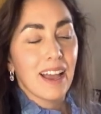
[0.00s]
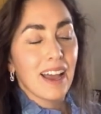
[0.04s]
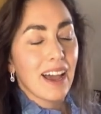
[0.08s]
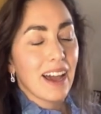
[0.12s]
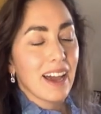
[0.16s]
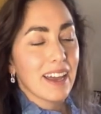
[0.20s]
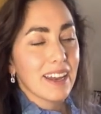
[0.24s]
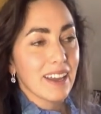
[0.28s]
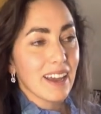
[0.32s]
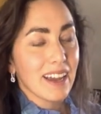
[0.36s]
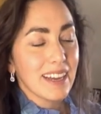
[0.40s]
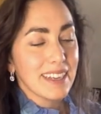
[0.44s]

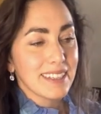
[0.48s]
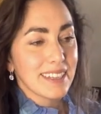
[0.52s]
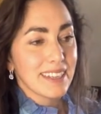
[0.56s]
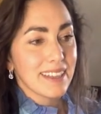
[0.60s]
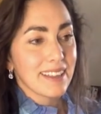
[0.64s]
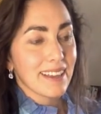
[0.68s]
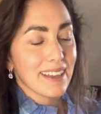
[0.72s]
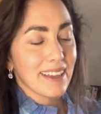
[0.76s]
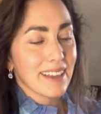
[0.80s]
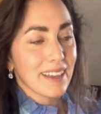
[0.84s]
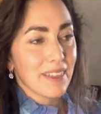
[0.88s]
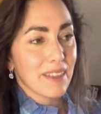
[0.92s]
I like to
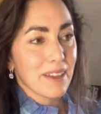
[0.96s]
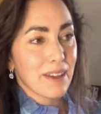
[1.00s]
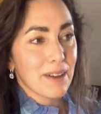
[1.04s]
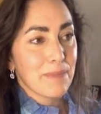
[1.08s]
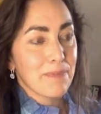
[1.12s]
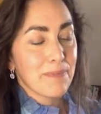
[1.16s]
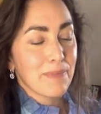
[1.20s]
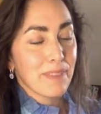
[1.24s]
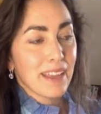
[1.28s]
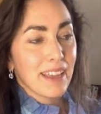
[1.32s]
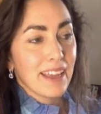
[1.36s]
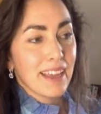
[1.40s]
think
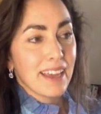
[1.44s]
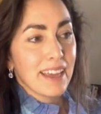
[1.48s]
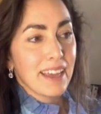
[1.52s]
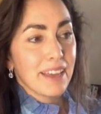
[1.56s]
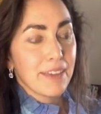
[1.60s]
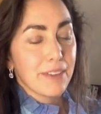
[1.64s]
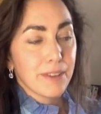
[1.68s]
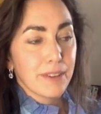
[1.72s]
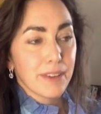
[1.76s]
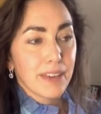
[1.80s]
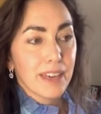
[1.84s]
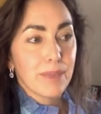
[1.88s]
that
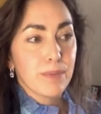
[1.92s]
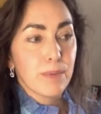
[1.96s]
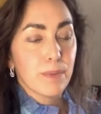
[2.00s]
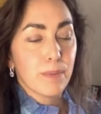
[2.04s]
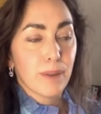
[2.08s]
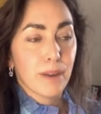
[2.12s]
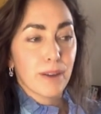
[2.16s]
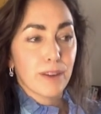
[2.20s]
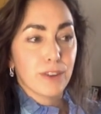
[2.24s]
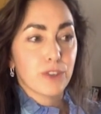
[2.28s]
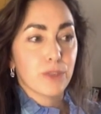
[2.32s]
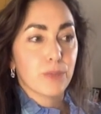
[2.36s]
if you keep a
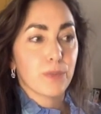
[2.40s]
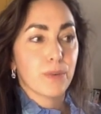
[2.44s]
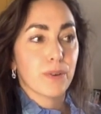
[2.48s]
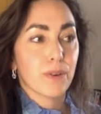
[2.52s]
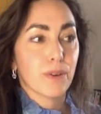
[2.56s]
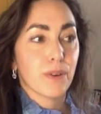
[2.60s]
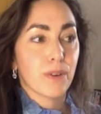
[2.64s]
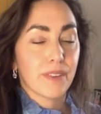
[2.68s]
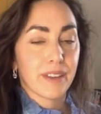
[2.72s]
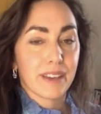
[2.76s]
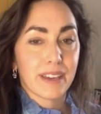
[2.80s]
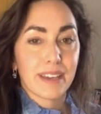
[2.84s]
poetry book
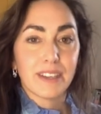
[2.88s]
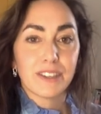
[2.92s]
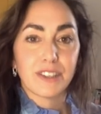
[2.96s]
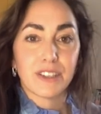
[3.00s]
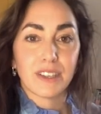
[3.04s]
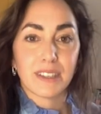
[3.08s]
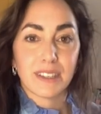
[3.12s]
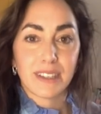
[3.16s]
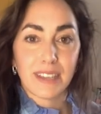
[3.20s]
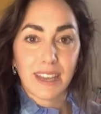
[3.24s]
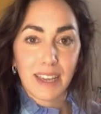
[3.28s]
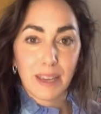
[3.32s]
on the
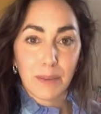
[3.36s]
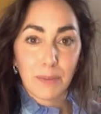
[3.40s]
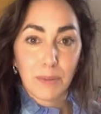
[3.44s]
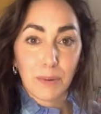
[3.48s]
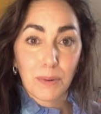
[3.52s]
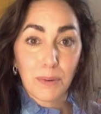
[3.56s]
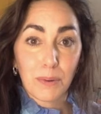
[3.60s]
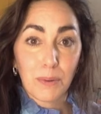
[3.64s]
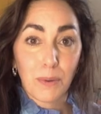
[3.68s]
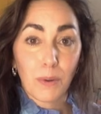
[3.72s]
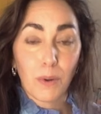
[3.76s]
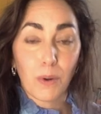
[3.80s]
kitchen
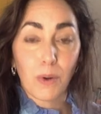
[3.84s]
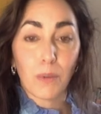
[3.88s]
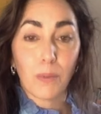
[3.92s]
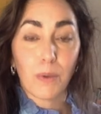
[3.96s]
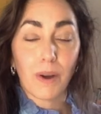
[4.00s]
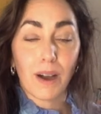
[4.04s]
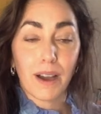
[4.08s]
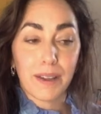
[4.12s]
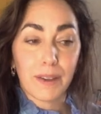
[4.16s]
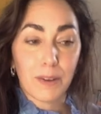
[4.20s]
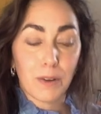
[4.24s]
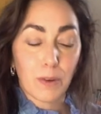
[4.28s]
table or
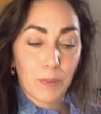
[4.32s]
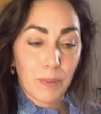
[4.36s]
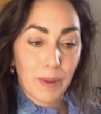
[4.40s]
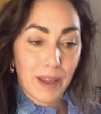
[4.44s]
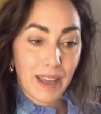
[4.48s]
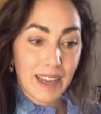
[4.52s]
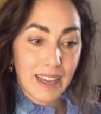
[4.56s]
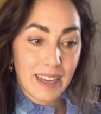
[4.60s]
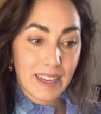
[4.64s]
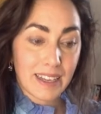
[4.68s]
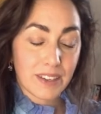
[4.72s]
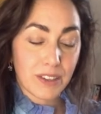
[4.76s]
by your
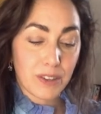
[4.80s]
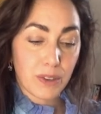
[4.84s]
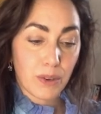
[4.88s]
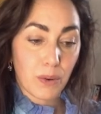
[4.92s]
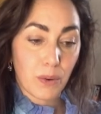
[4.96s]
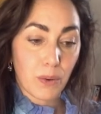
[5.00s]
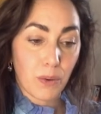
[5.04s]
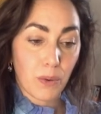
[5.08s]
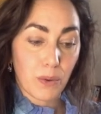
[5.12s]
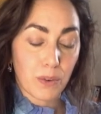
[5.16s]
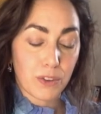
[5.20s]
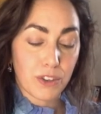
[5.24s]
bed
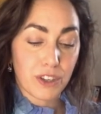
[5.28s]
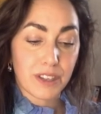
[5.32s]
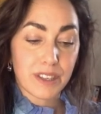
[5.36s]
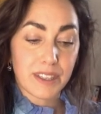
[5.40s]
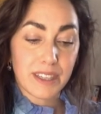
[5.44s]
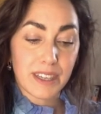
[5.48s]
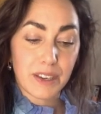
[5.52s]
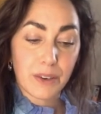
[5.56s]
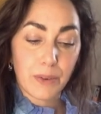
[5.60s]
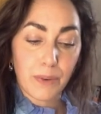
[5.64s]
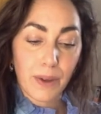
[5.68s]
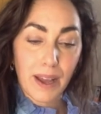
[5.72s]
or just
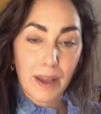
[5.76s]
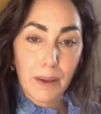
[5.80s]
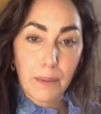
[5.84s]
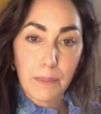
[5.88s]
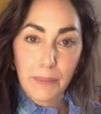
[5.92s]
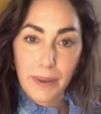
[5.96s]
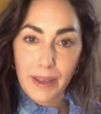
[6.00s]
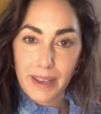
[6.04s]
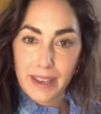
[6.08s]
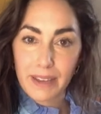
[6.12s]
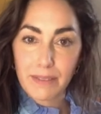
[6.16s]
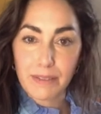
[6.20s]
in your
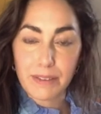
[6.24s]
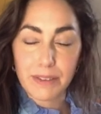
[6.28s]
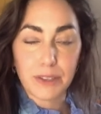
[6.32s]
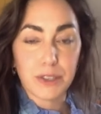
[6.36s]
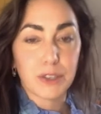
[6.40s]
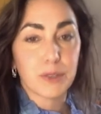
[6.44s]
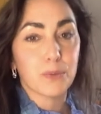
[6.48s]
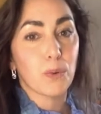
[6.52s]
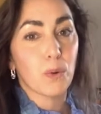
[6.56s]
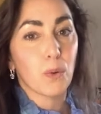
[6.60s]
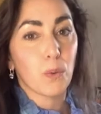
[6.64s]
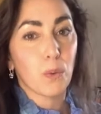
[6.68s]
handbag if it's a
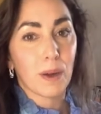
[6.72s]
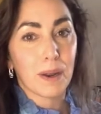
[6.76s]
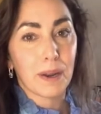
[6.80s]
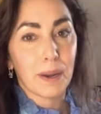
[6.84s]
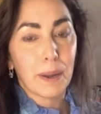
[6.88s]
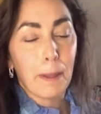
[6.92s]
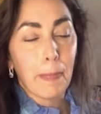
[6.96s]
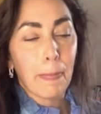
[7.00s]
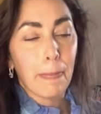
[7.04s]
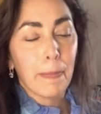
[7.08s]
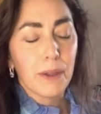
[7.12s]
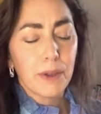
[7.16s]
small one,
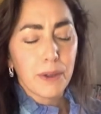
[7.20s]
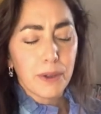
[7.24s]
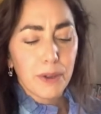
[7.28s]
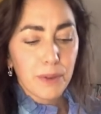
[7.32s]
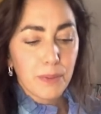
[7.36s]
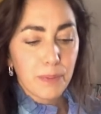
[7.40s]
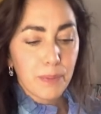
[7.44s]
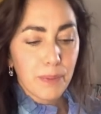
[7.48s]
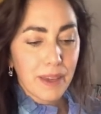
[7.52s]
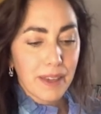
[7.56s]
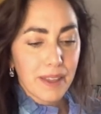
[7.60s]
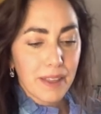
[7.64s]
you can
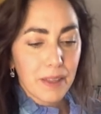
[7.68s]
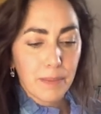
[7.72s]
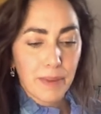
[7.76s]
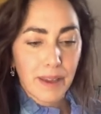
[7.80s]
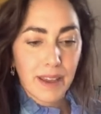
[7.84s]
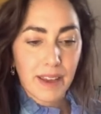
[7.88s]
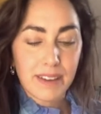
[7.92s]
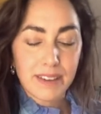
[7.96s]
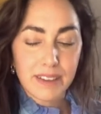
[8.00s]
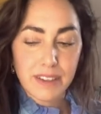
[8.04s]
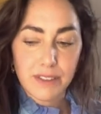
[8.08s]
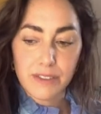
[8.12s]
pick them
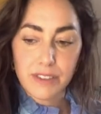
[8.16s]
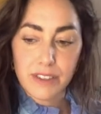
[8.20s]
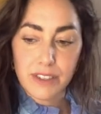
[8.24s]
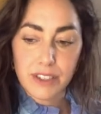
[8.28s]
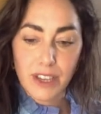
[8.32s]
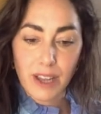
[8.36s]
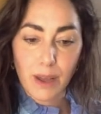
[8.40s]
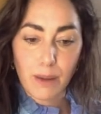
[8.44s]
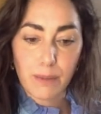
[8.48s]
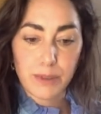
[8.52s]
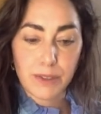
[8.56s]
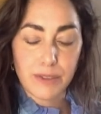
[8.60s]
out at different
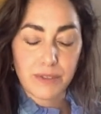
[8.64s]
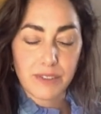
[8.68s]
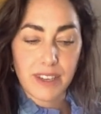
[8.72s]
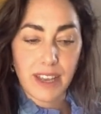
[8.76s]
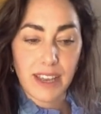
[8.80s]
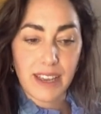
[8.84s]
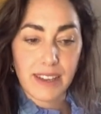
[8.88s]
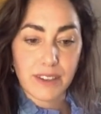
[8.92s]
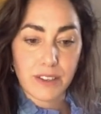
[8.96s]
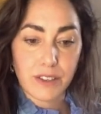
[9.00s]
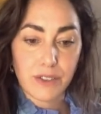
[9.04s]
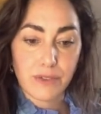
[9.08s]
times of
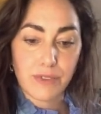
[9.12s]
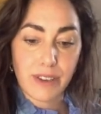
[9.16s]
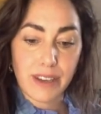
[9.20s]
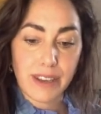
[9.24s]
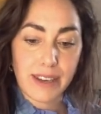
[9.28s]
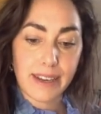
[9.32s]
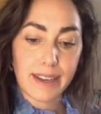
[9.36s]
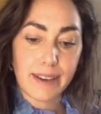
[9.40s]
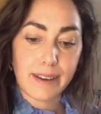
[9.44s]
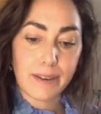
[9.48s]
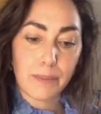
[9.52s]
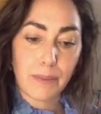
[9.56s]
day and just
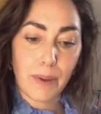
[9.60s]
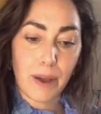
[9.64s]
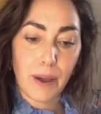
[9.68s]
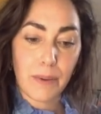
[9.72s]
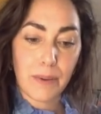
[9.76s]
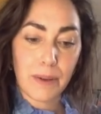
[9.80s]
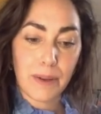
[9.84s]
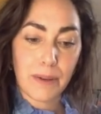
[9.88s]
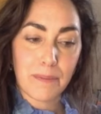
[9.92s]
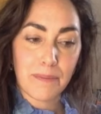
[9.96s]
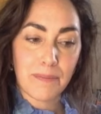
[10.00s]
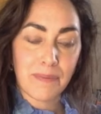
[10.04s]
read a
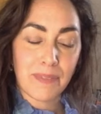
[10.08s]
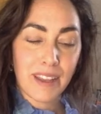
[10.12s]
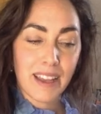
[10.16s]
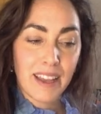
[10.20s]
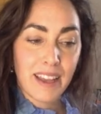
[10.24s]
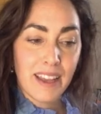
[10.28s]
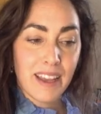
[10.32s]
poem.